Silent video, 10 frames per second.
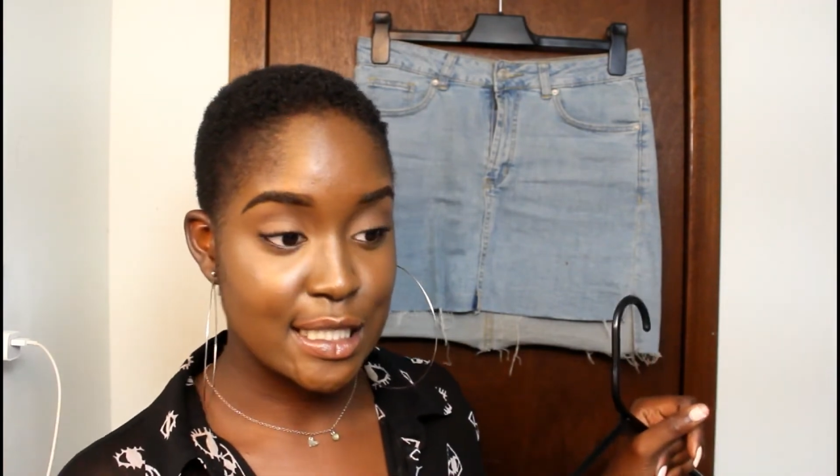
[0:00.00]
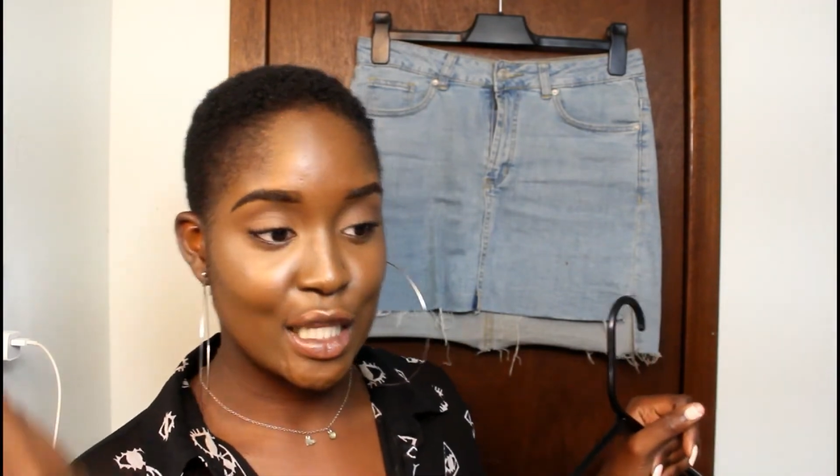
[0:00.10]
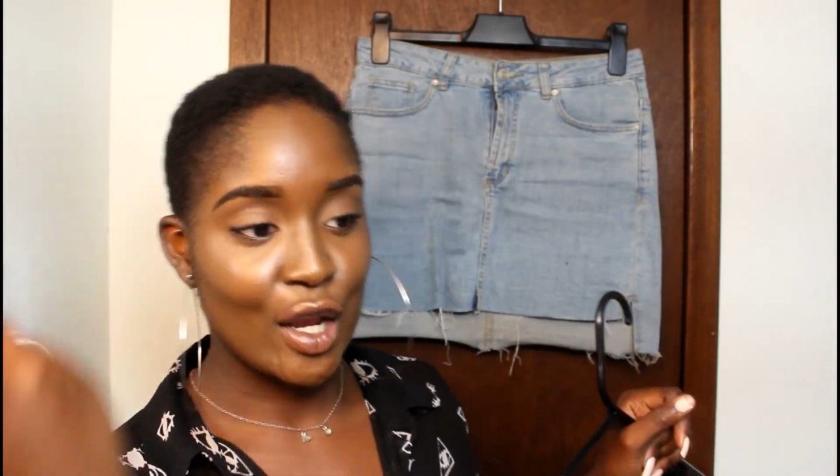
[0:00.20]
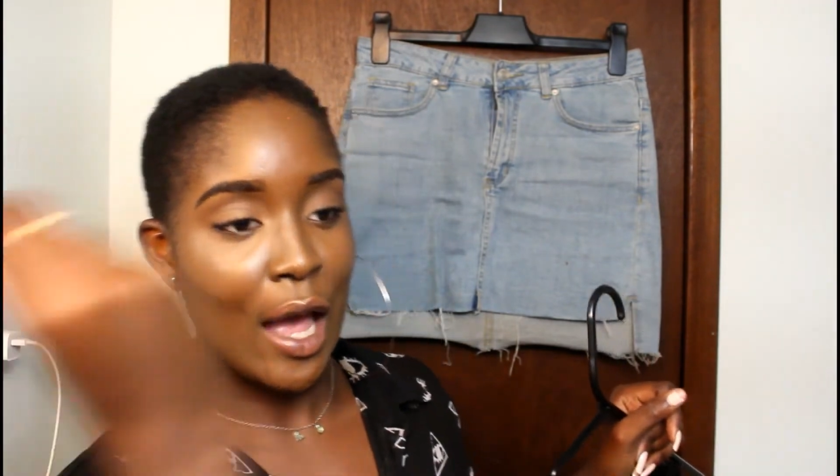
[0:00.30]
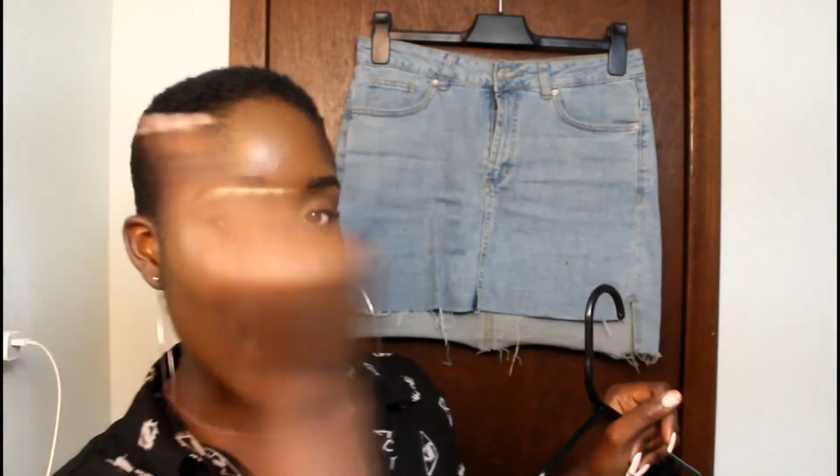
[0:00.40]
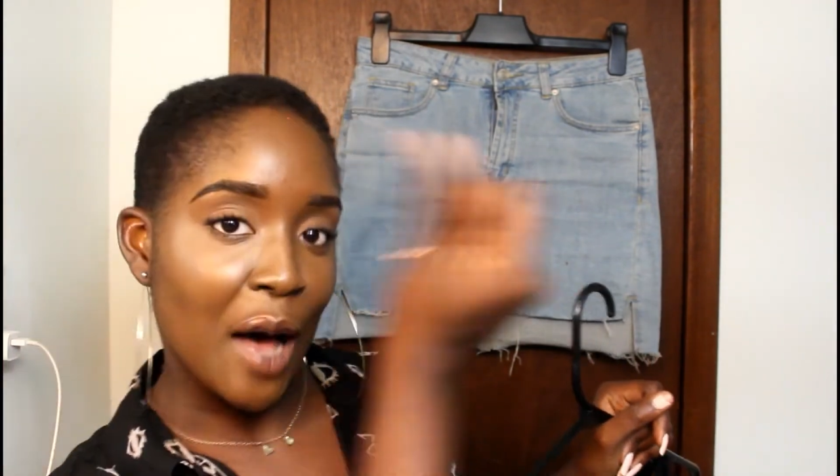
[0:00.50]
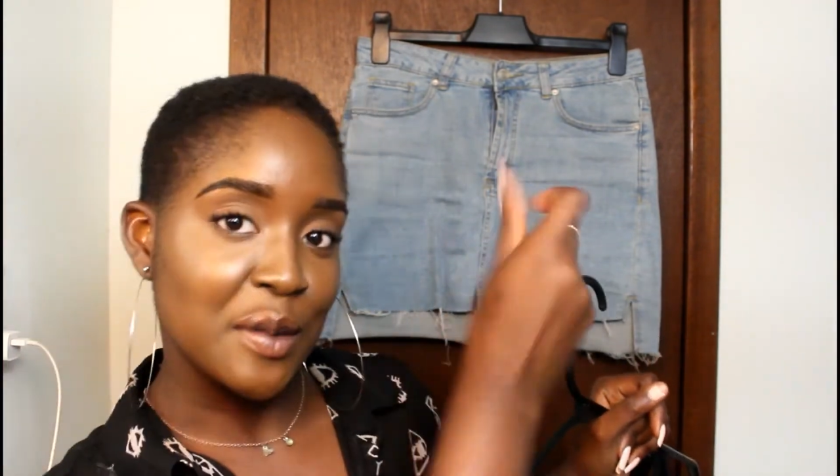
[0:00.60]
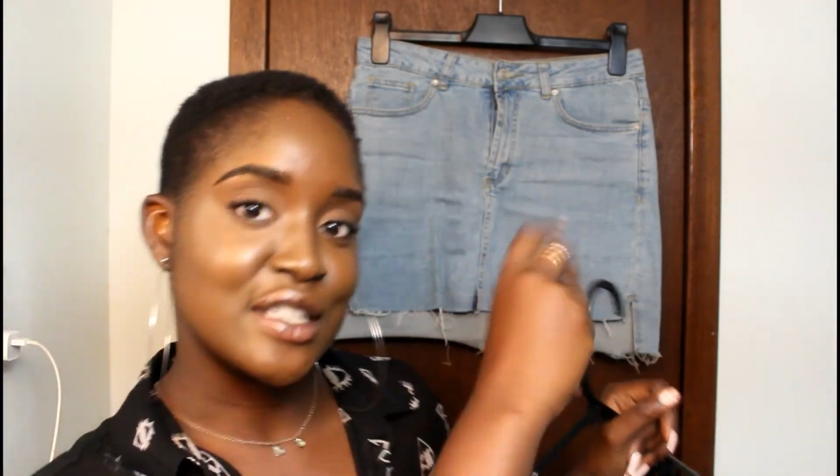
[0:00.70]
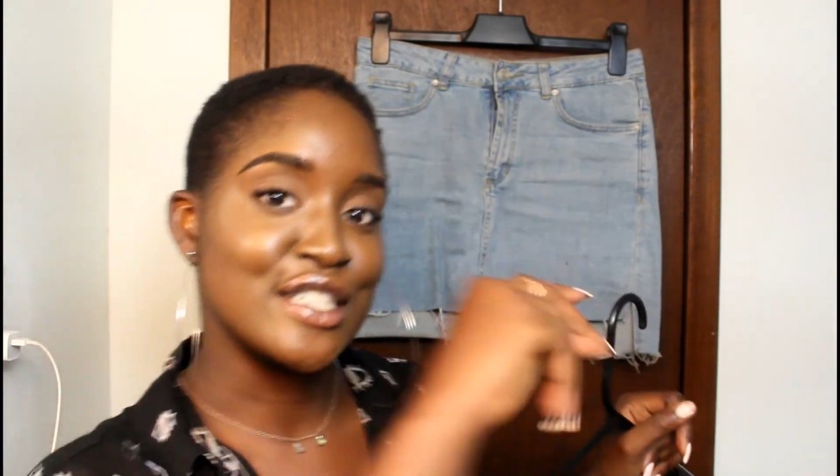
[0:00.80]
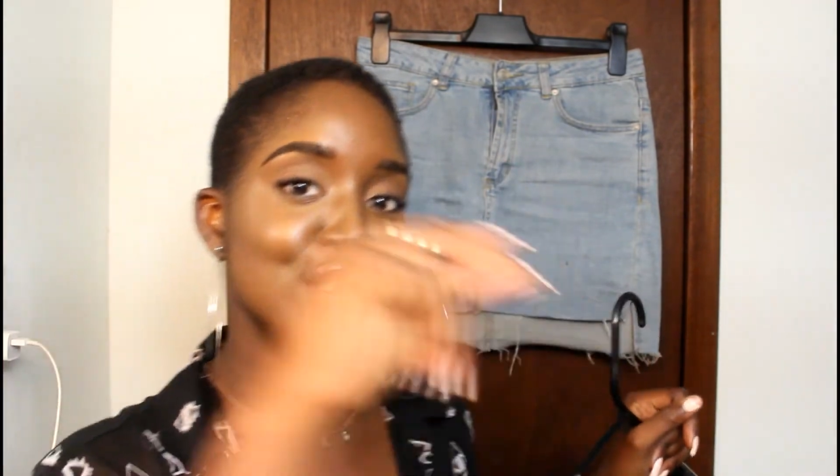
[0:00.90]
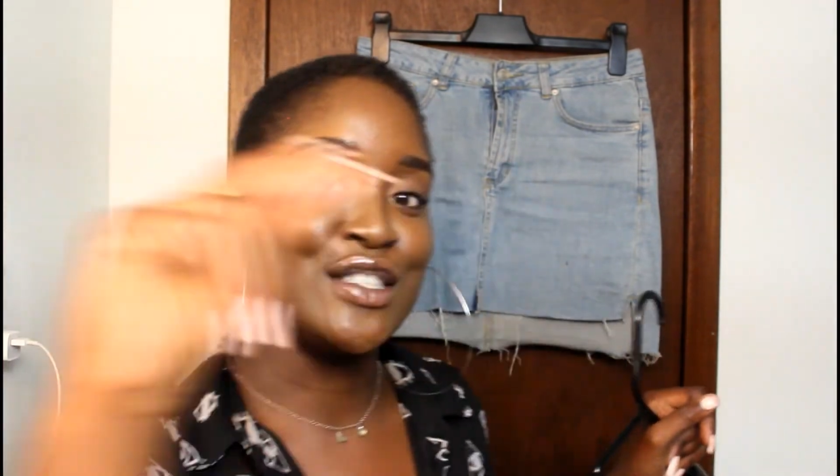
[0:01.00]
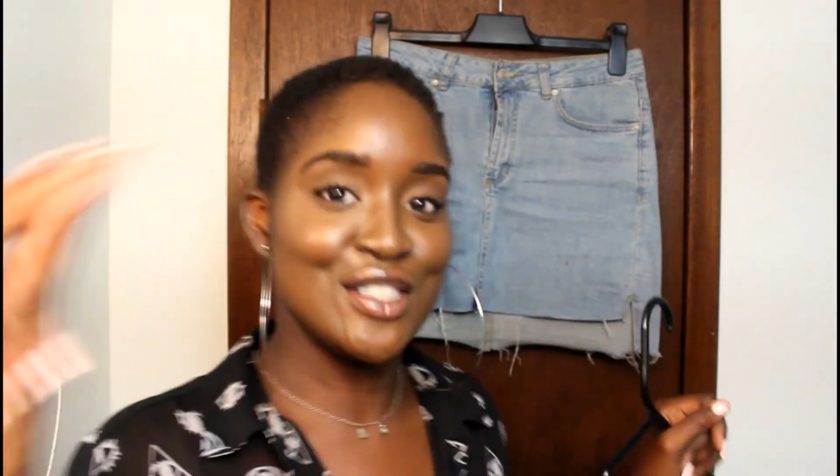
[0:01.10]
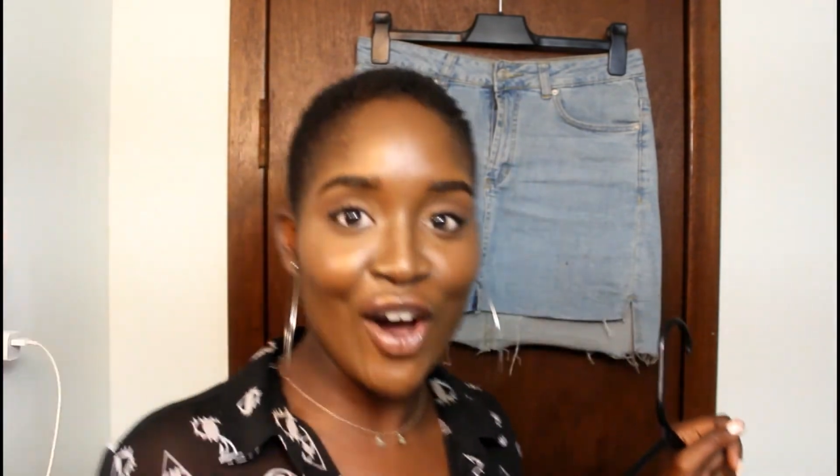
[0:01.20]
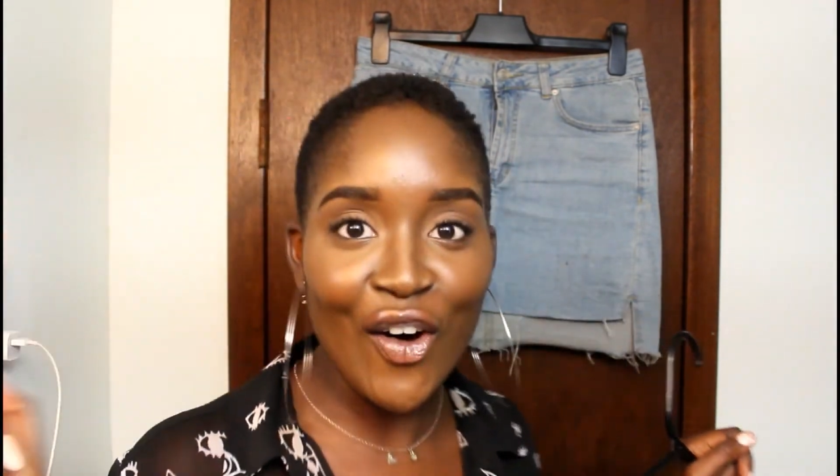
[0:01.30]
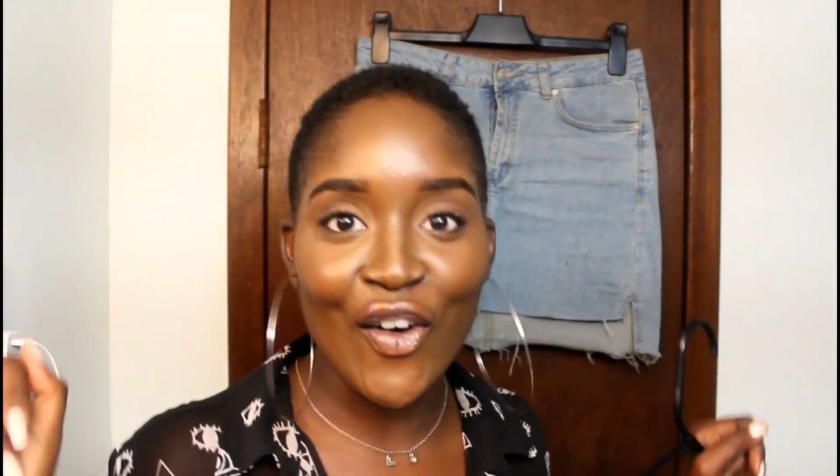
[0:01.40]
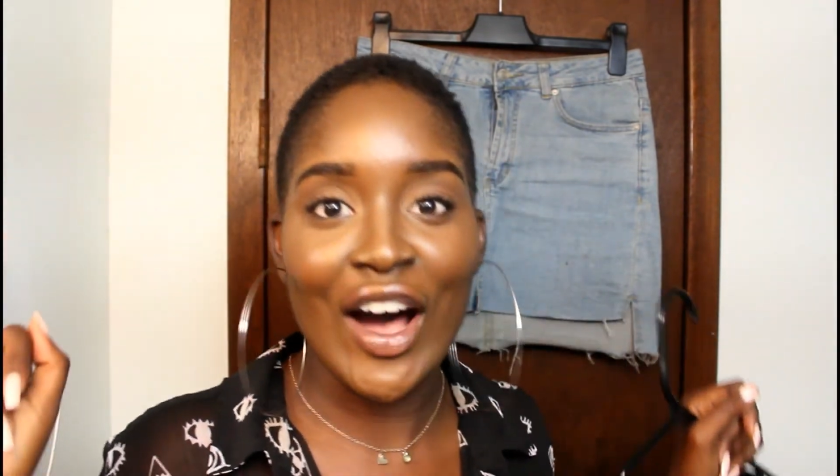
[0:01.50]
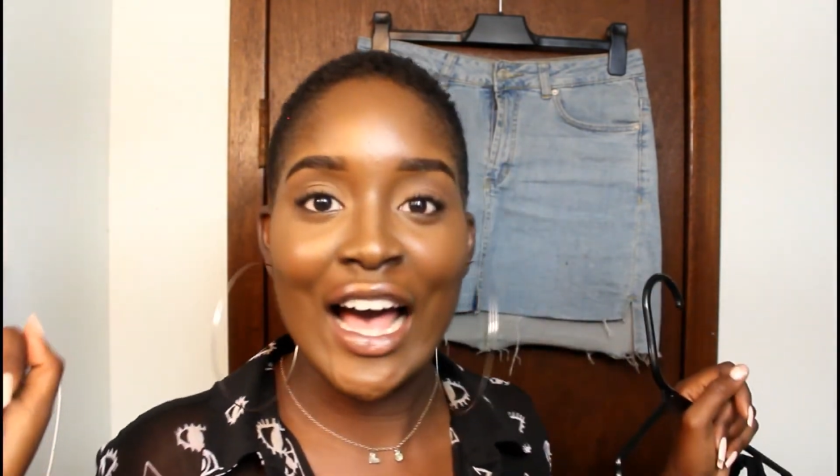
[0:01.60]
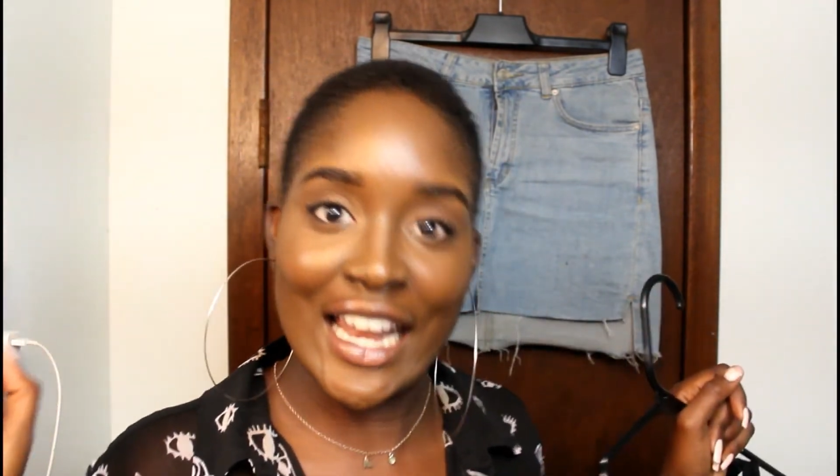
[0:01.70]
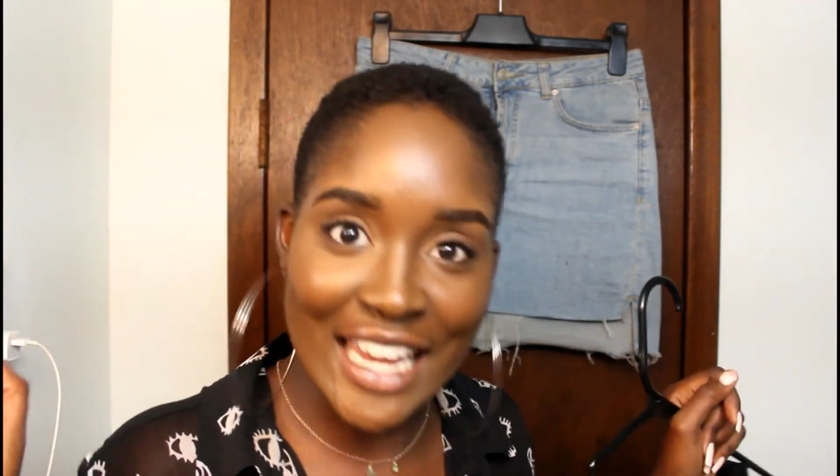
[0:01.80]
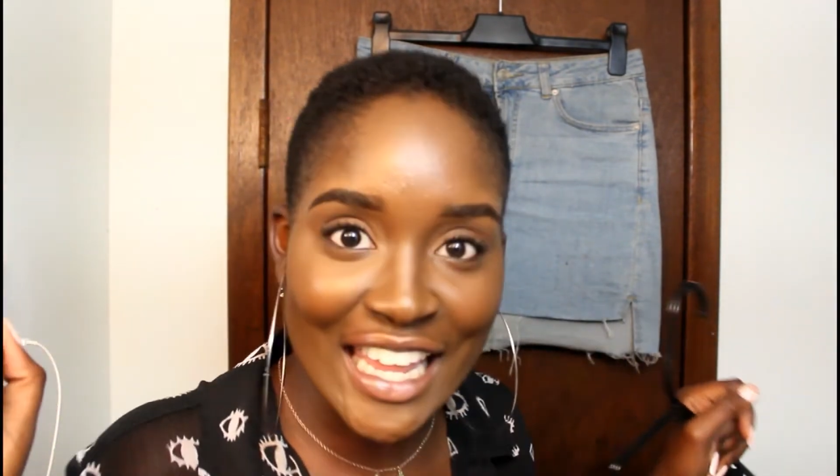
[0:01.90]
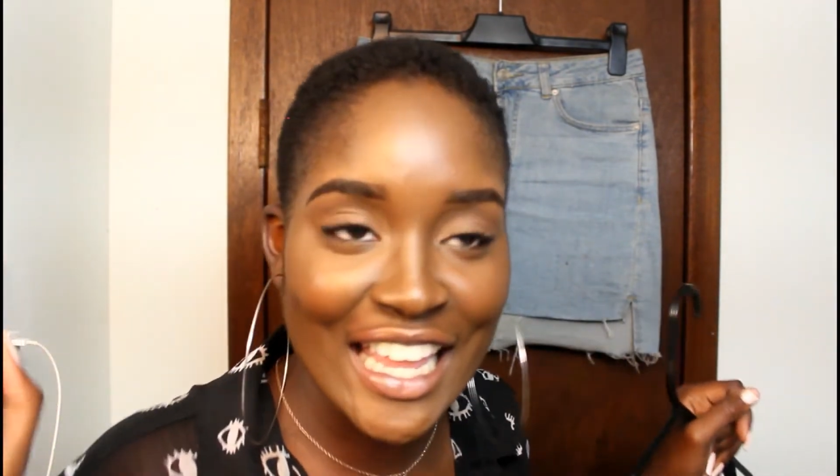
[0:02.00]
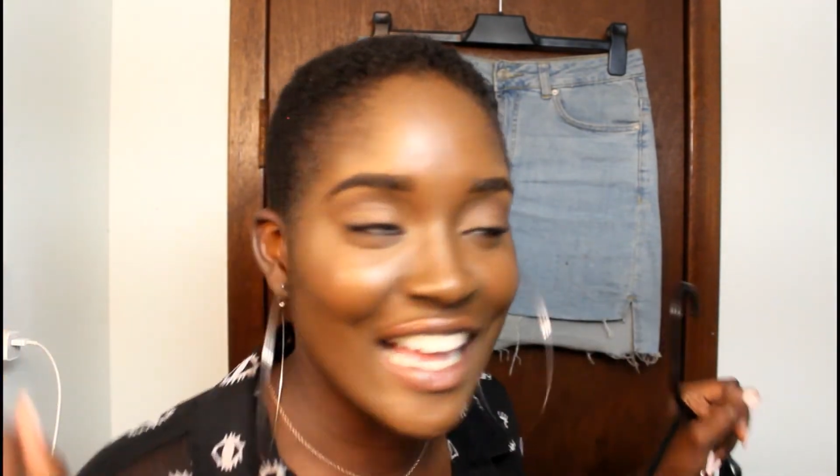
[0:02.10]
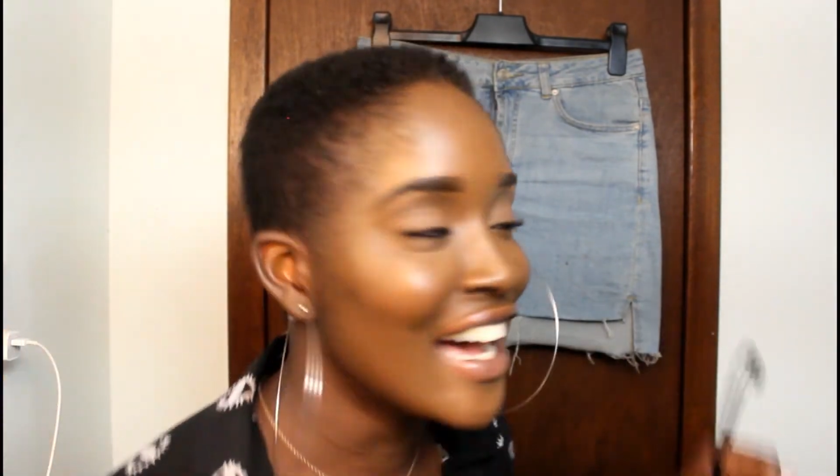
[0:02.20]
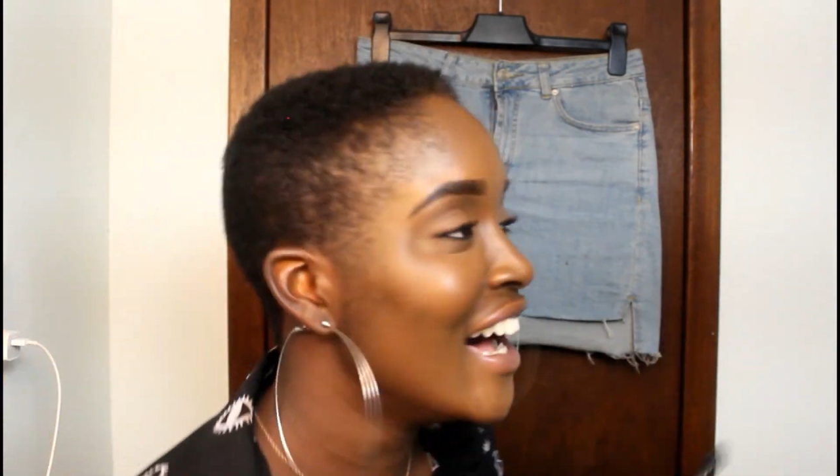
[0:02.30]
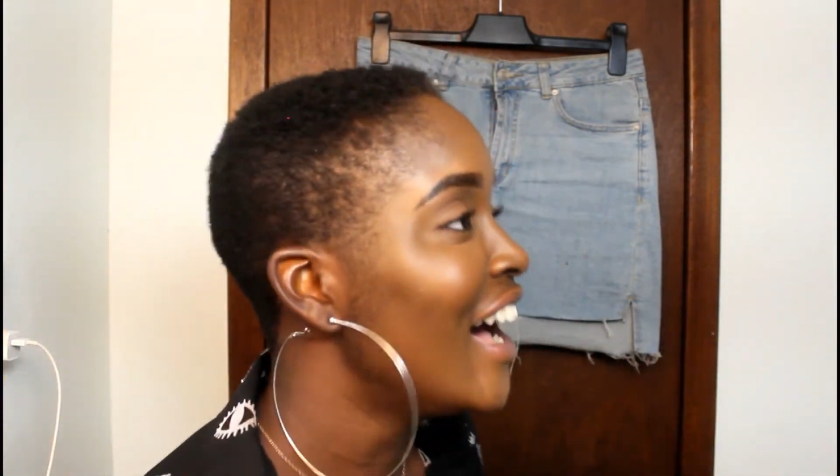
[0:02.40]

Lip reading: and you're out the door, honey.